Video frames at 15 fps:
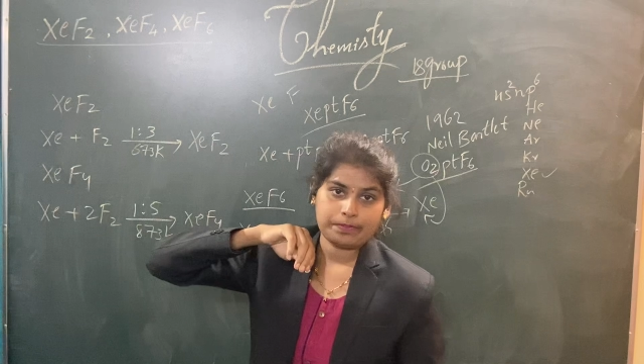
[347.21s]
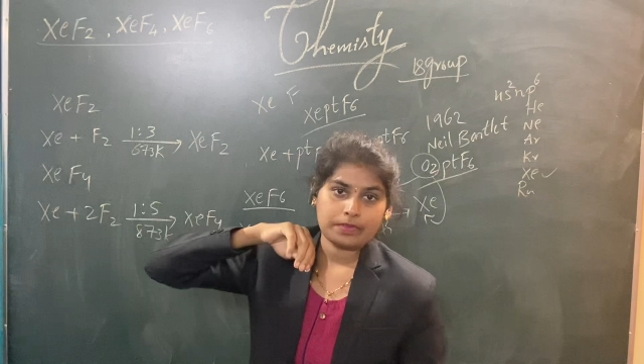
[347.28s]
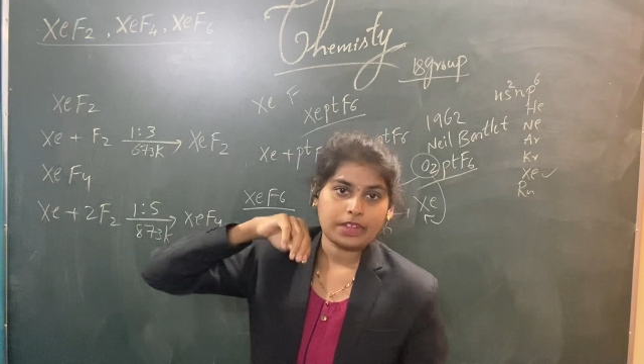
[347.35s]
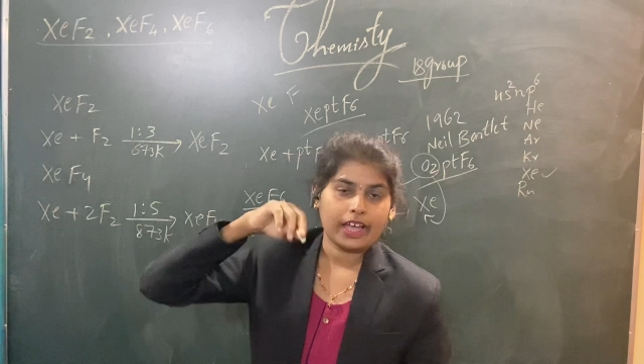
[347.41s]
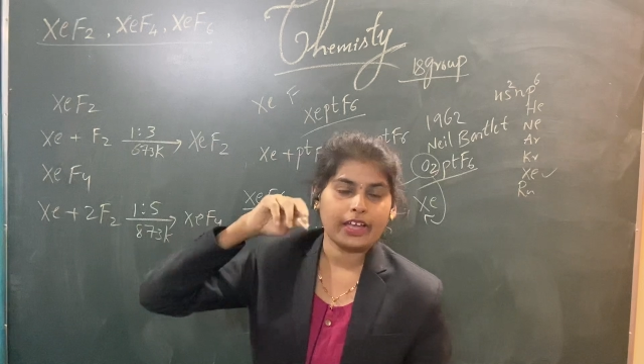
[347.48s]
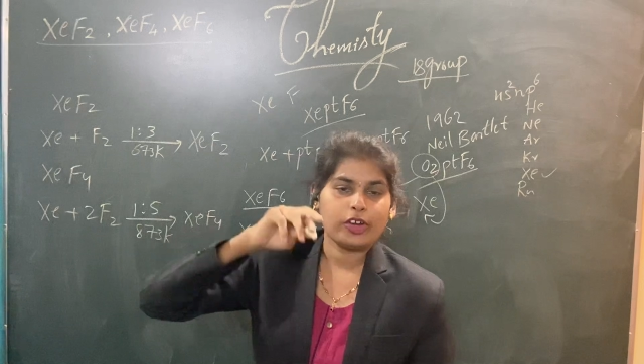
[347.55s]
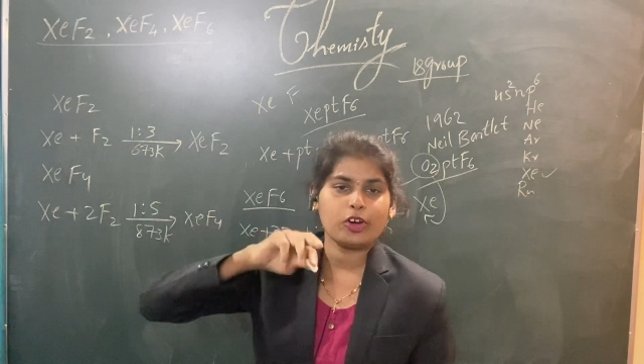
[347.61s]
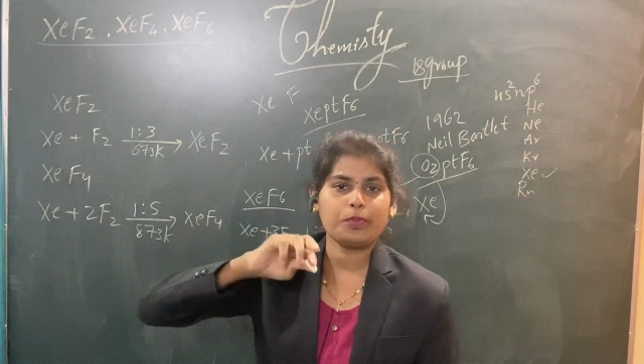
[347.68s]

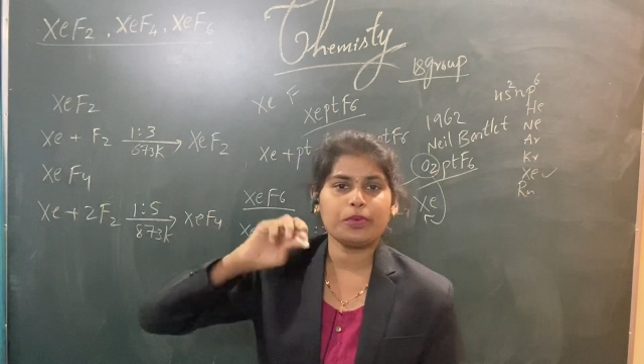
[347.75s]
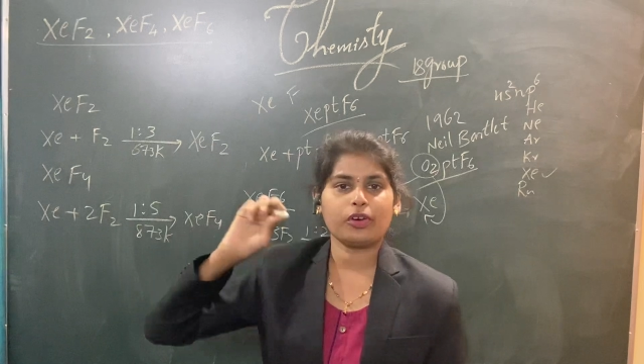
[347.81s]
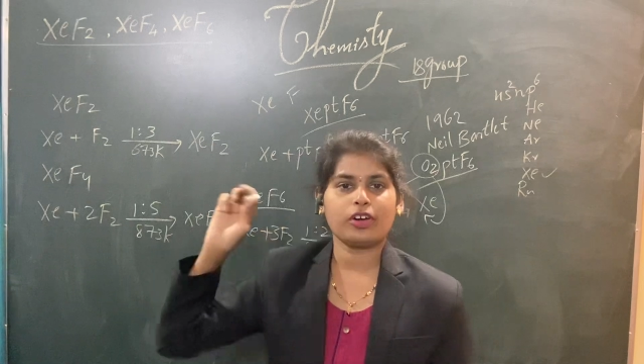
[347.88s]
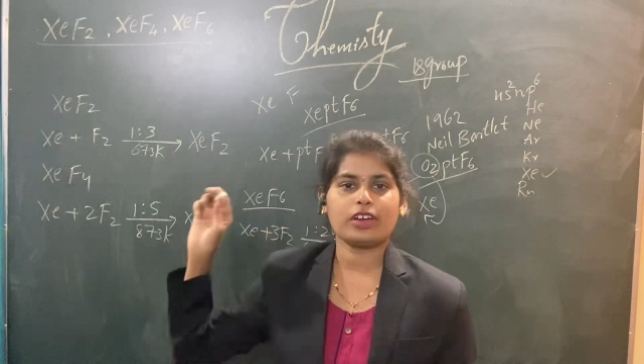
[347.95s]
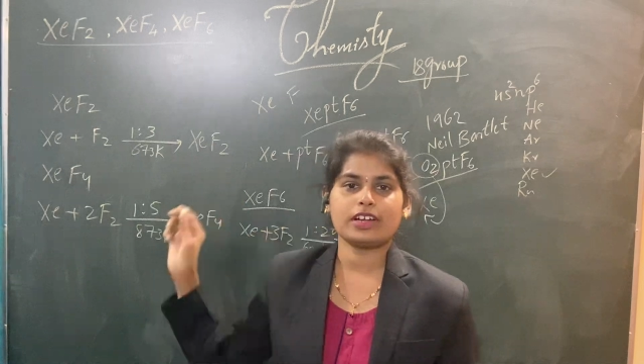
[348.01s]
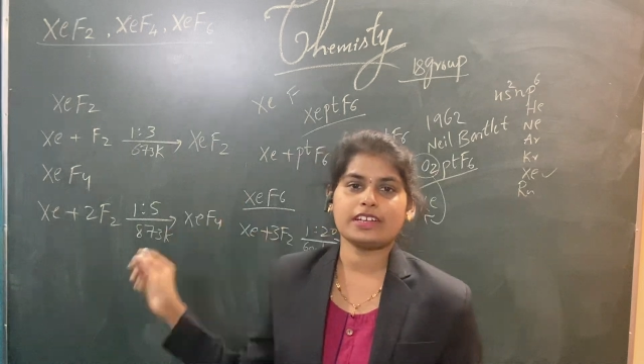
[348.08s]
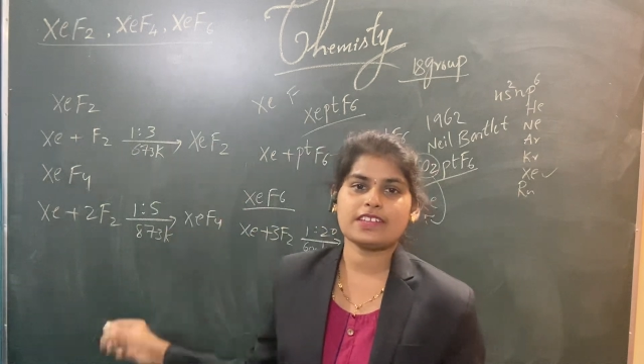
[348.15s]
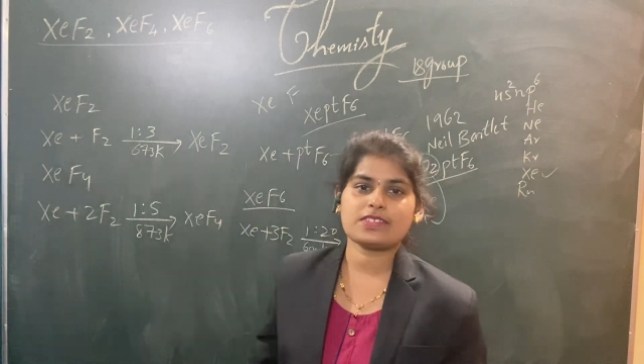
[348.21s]
I hope you
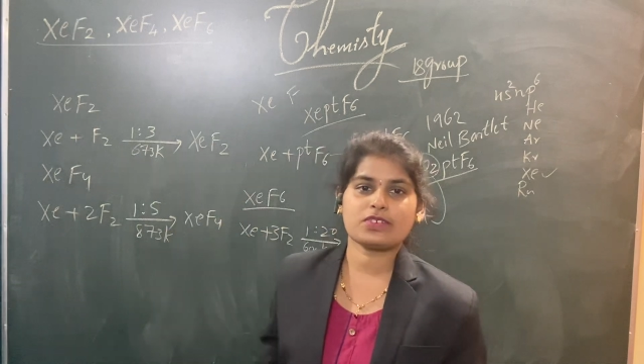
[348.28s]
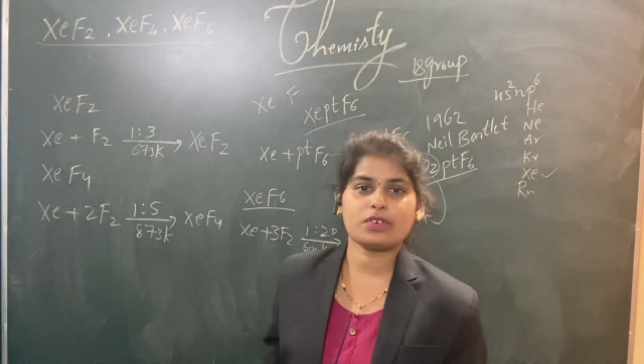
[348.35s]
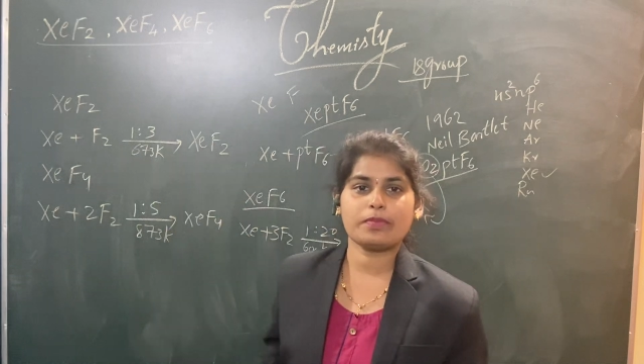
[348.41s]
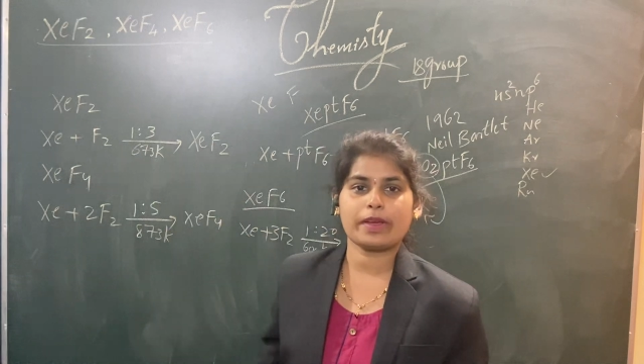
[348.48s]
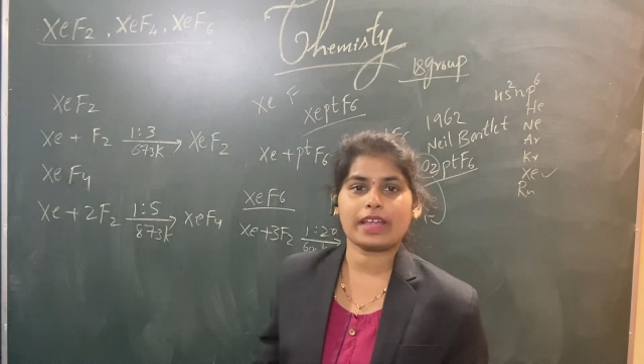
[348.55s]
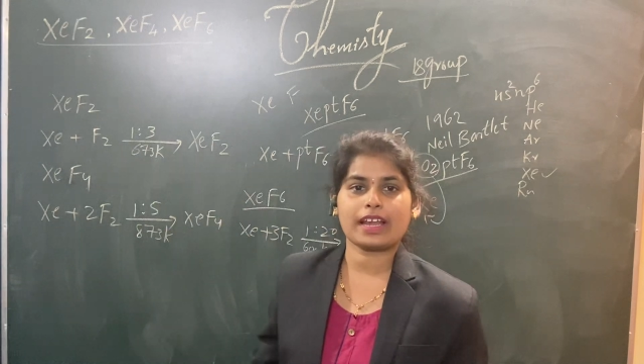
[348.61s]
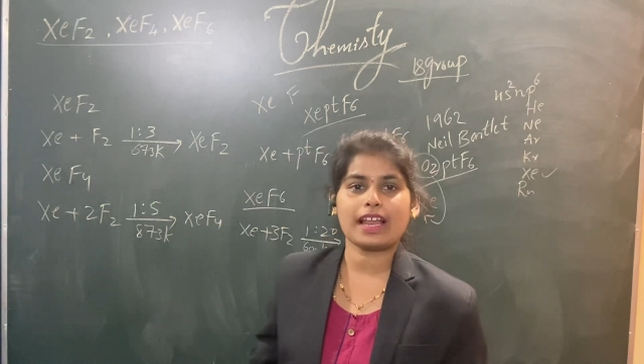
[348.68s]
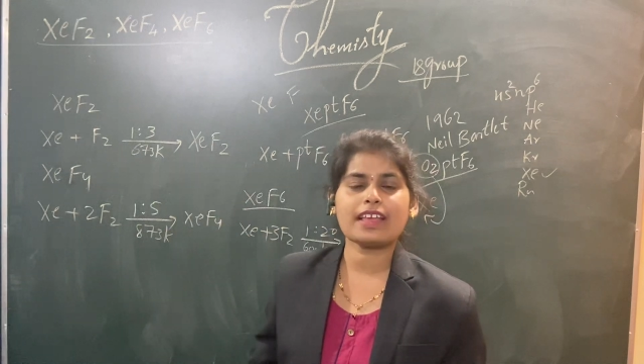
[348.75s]
all understood
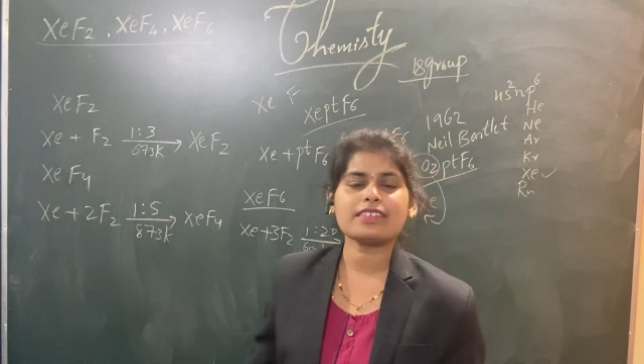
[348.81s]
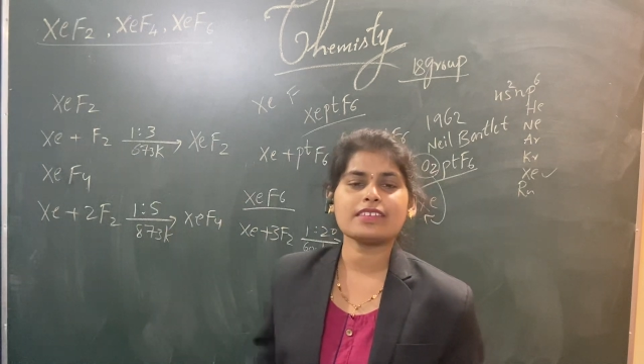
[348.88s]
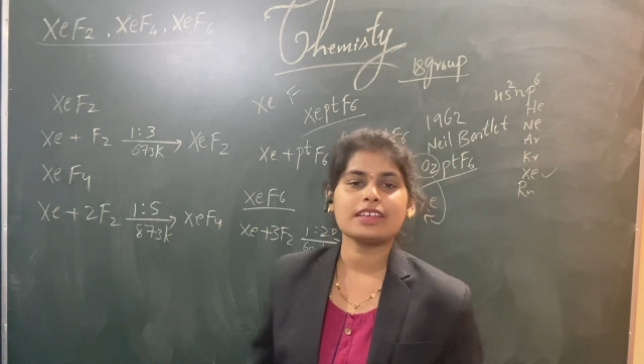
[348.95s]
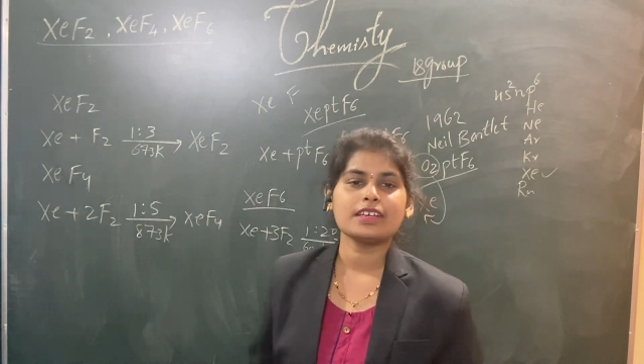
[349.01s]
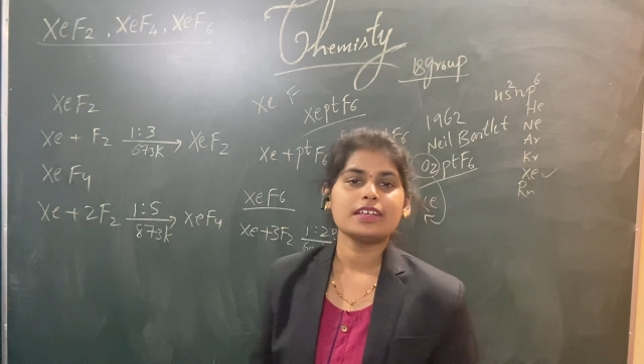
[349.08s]
my class.